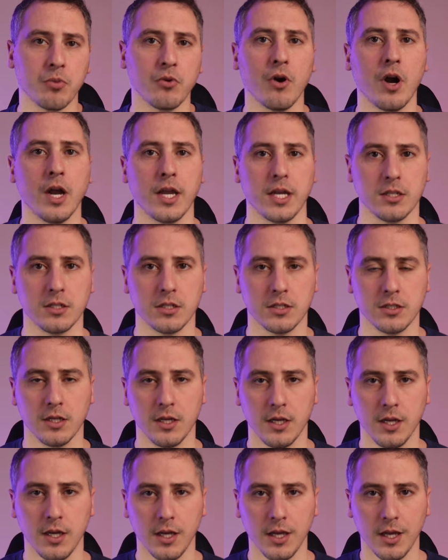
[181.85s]
price.
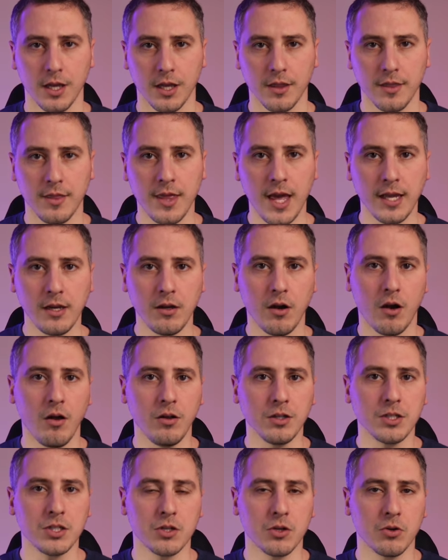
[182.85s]
Then
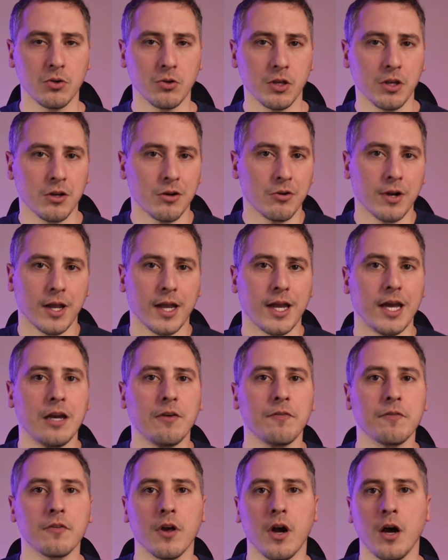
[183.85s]
also, you don't
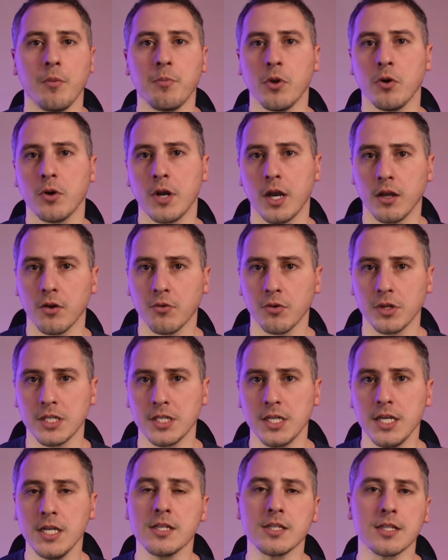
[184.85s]
have to upload any
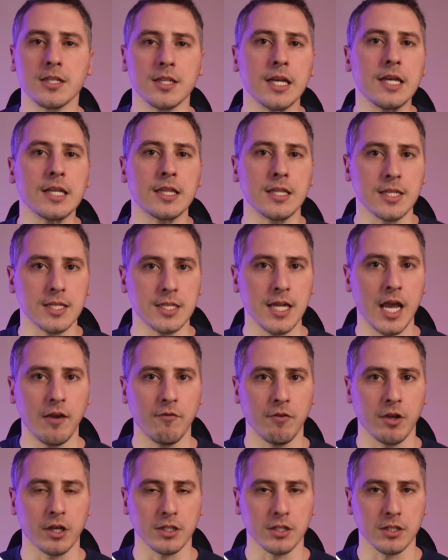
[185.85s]
receipts to get the
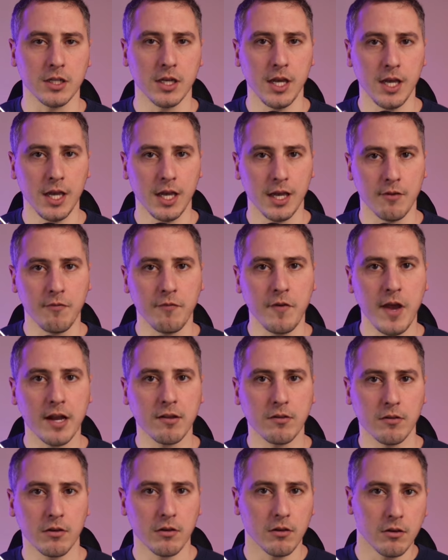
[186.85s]
savings. In
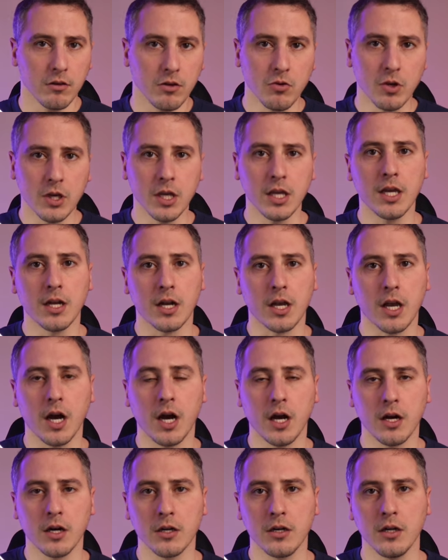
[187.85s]
fact, you can get a
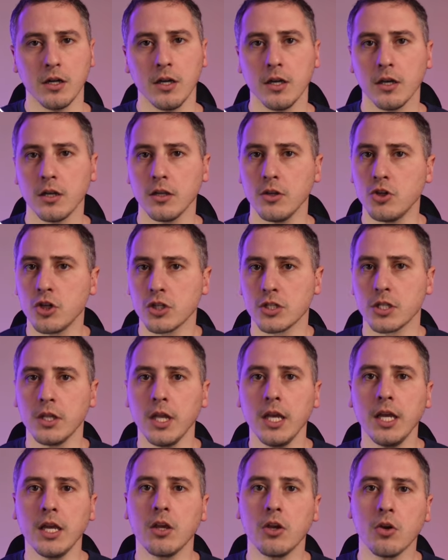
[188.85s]
card. You just
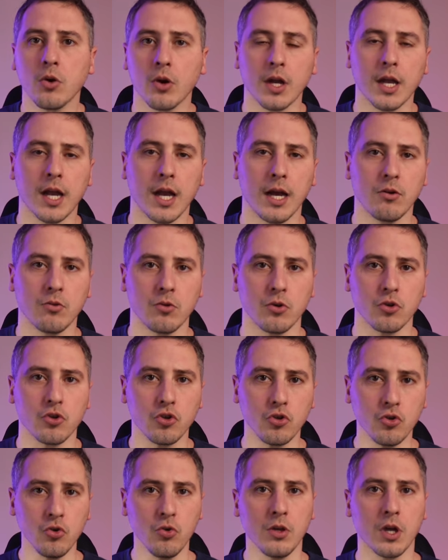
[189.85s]
link your account
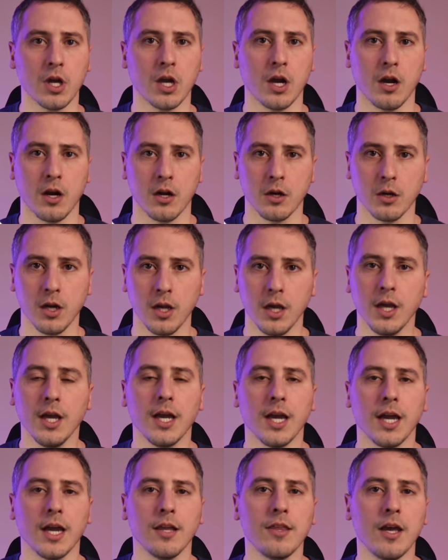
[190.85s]
to the card,
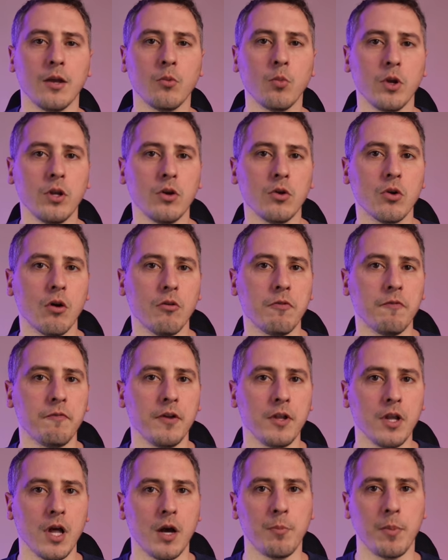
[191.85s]
and then when you go
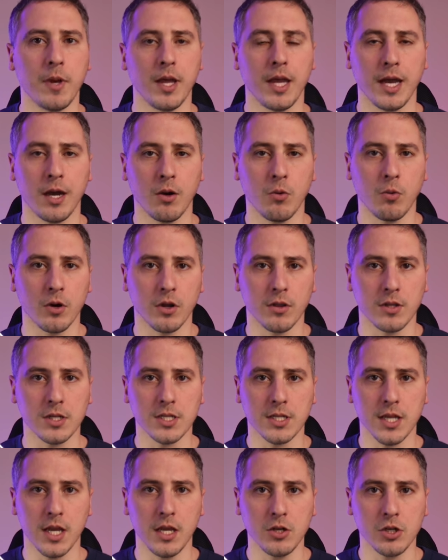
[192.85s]
fill up at one of the
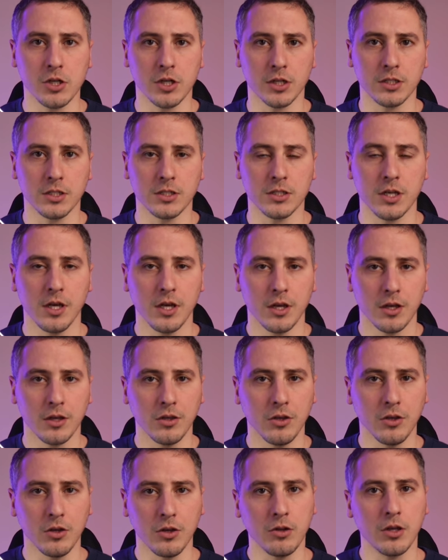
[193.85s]
stations,
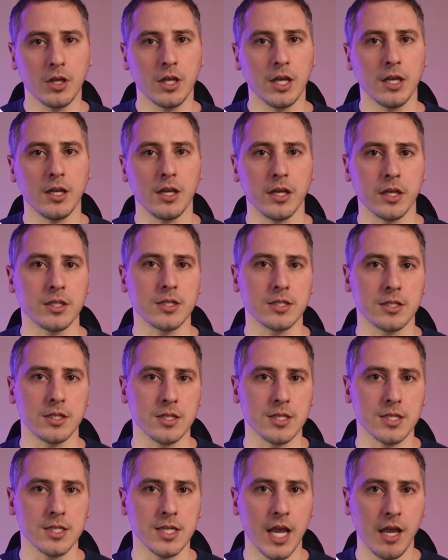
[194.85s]
you'll get
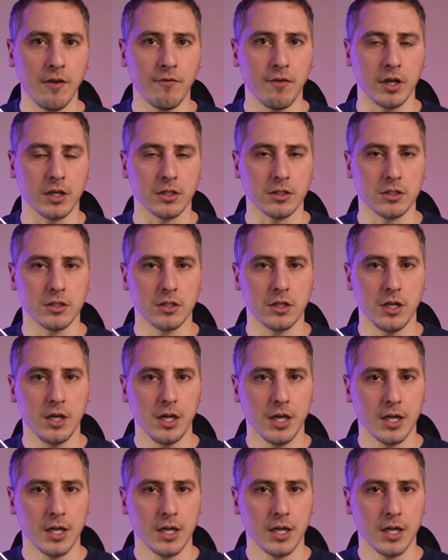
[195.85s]
instant savings.